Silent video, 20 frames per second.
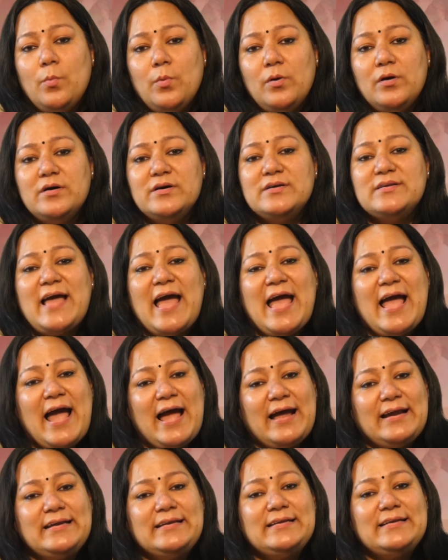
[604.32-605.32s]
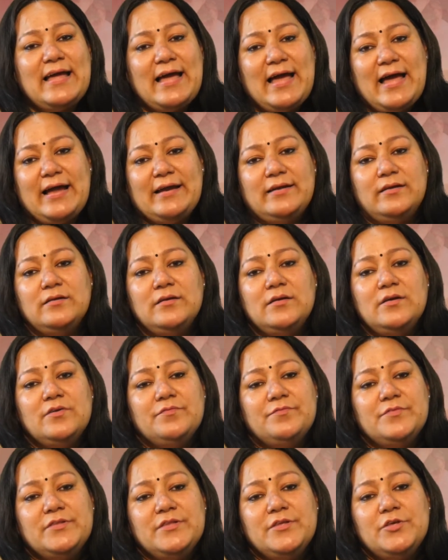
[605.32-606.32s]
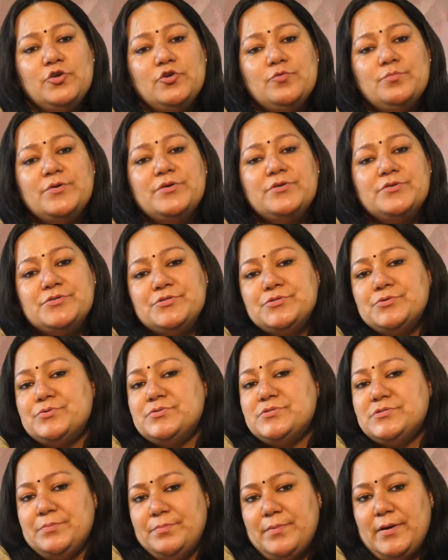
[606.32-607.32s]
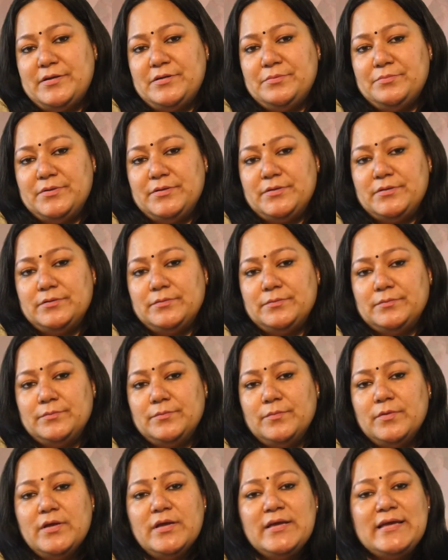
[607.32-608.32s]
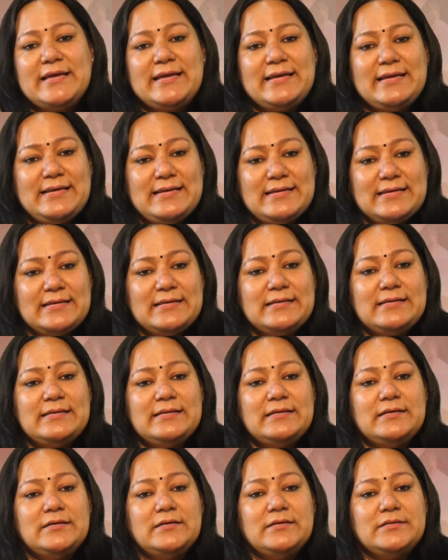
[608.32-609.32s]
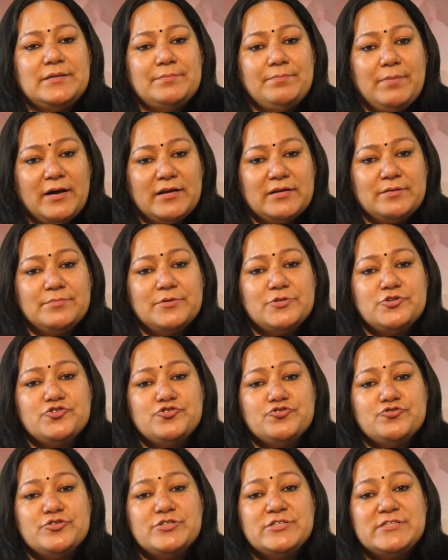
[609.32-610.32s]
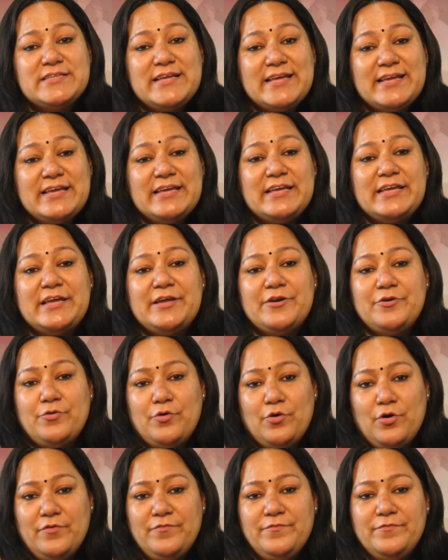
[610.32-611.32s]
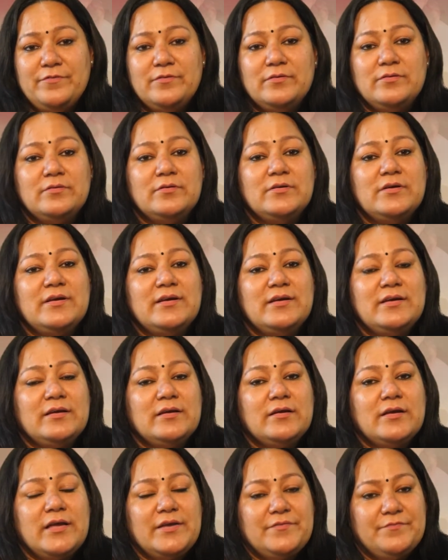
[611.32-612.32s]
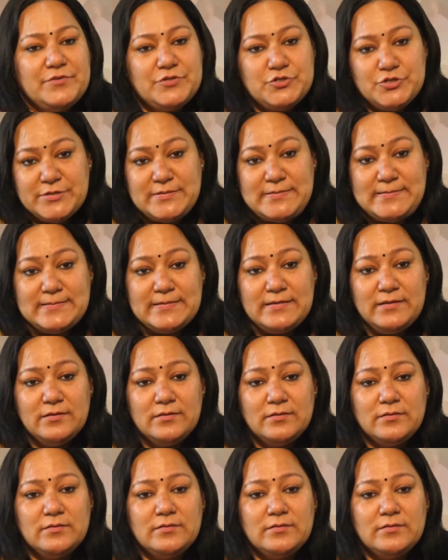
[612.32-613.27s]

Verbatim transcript: work hand in hand with the human resource department internal uh, department should take care of efficiency